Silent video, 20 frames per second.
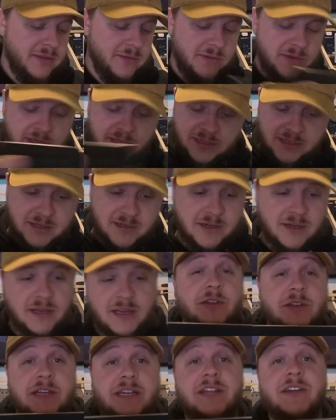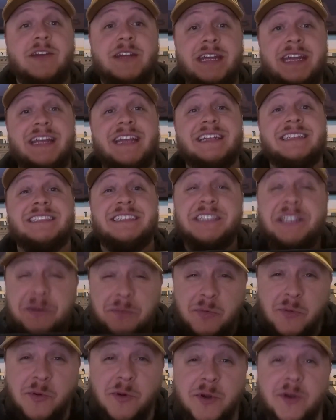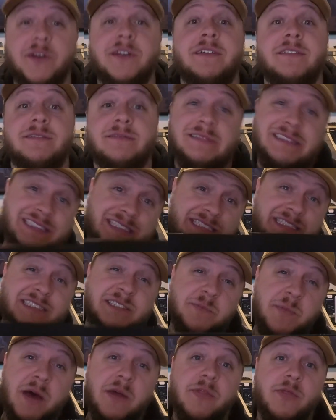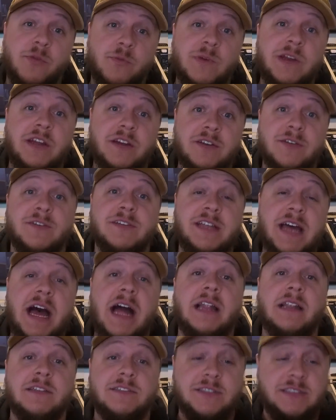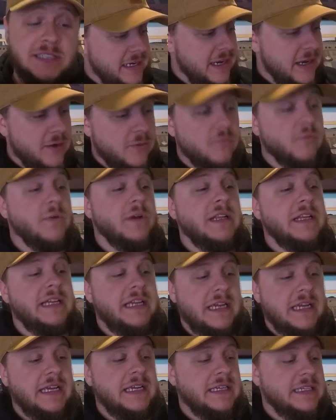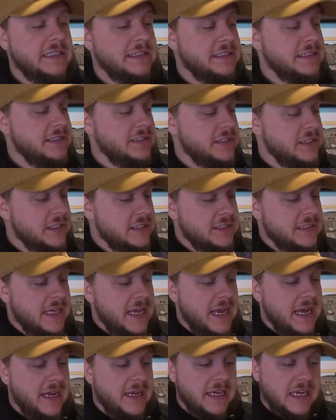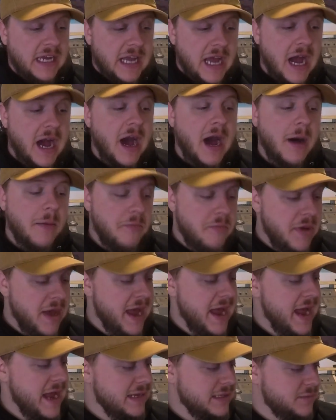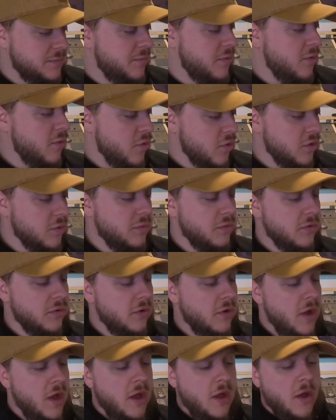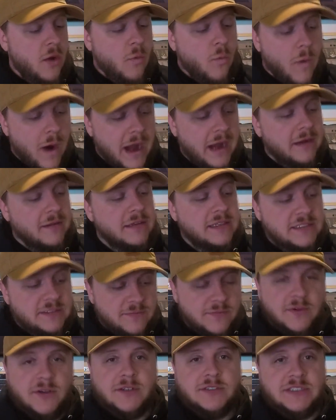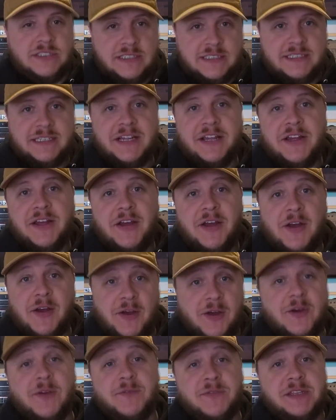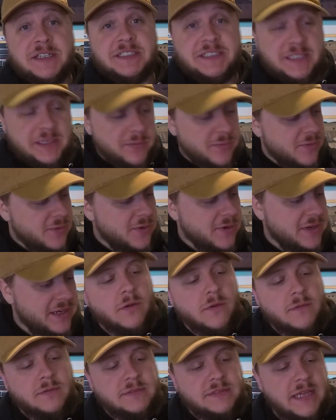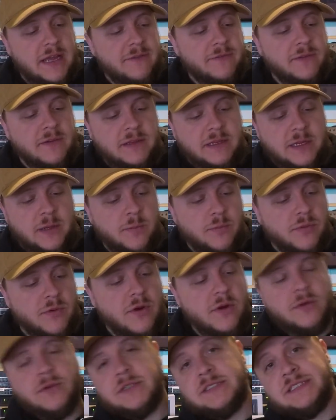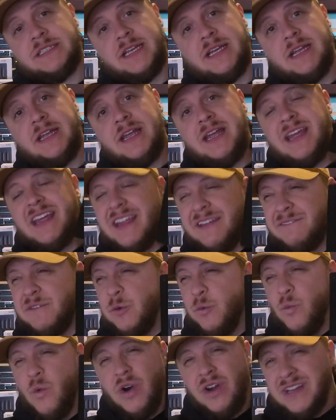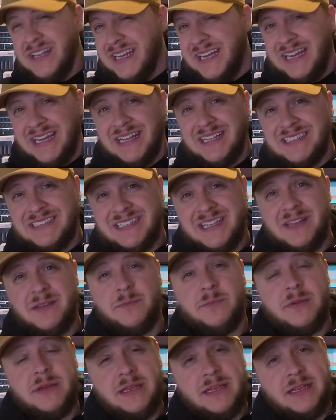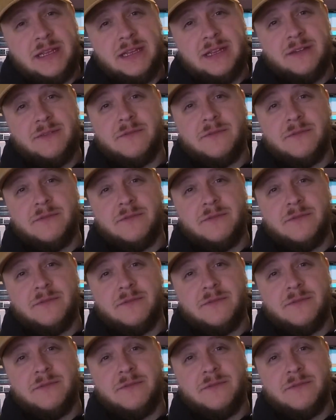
one here. You can get a Seaboard. This is about $300. It really is just a compact, portable, wireless version of the Seaboard. Definitely a pro is that if you want to get into MPE and